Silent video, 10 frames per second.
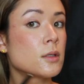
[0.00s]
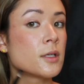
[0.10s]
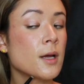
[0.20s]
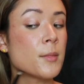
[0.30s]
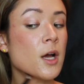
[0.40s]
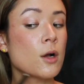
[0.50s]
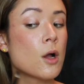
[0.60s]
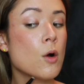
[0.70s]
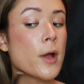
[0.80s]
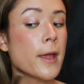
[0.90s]
And I'm not
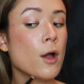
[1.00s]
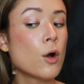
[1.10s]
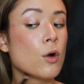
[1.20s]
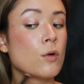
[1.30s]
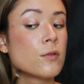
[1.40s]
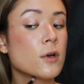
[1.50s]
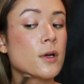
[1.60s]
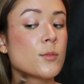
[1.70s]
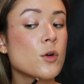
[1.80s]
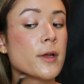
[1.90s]
going over,
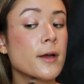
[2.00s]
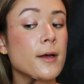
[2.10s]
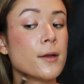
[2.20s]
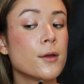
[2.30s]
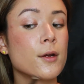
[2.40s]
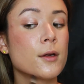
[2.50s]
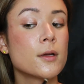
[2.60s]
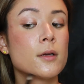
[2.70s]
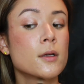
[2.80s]
I'm going under